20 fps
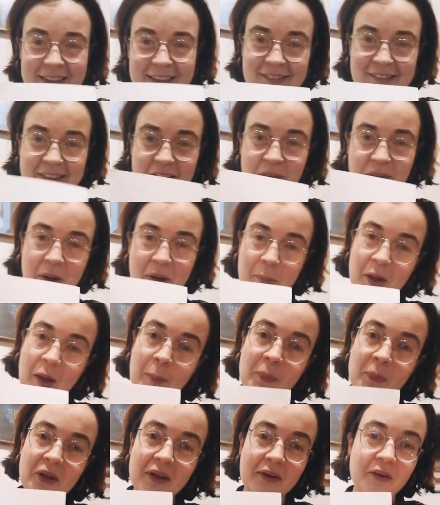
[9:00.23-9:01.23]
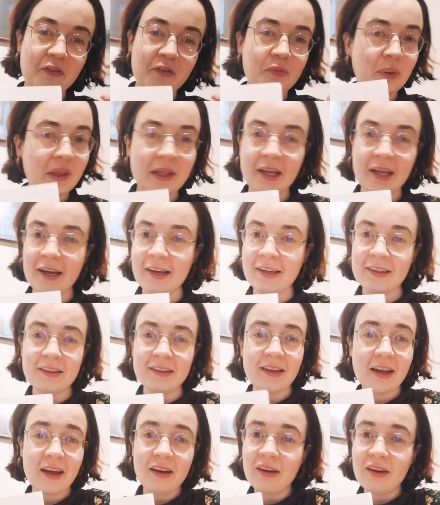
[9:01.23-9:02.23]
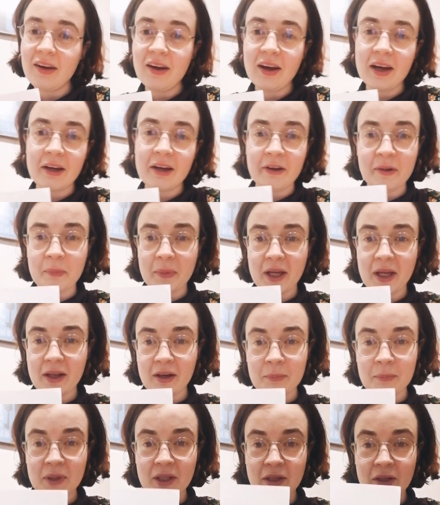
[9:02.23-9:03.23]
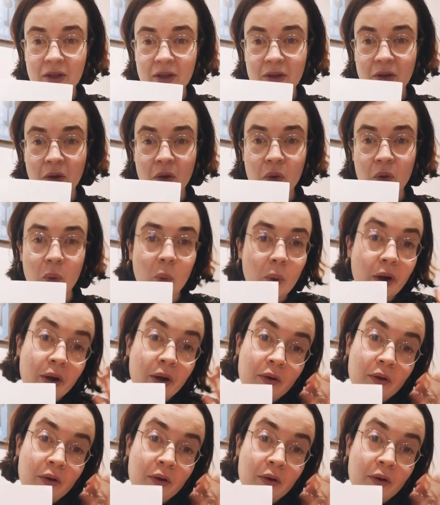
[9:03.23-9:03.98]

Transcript: so I'm happy enough with that, and I'm going to go